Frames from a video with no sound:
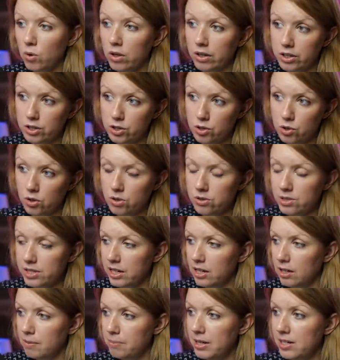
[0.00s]
or Control
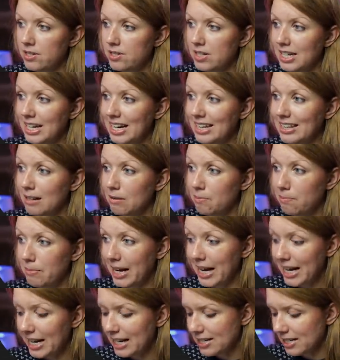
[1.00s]
C on a P C, and then
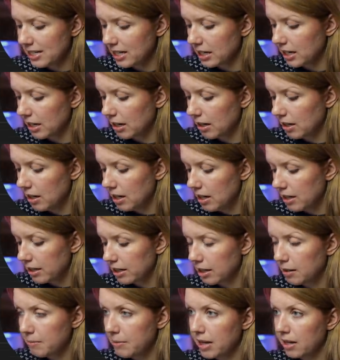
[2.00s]
pasting it,
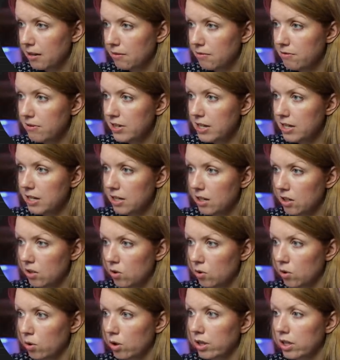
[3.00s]
Command V
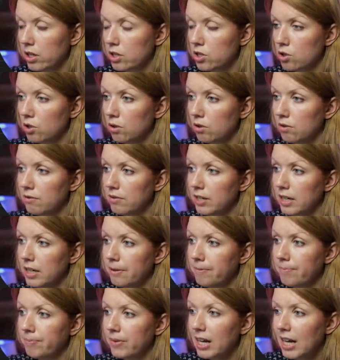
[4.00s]
or Control
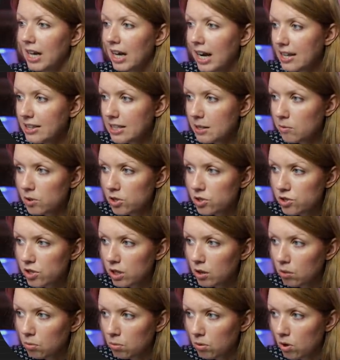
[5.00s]
V. And then we're just
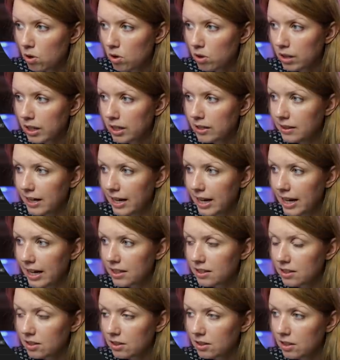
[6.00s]
gonna roll in the
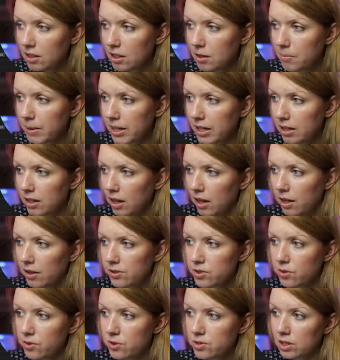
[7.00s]
end a little bit,
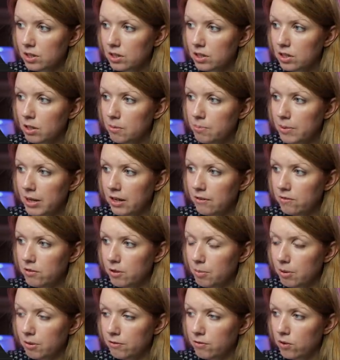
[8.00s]
so there's a little bit of
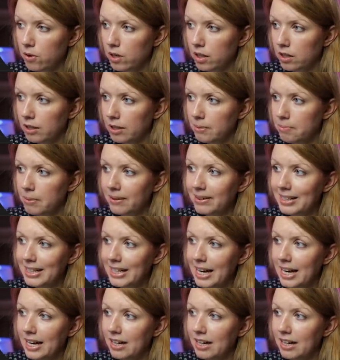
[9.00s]
the before clip at the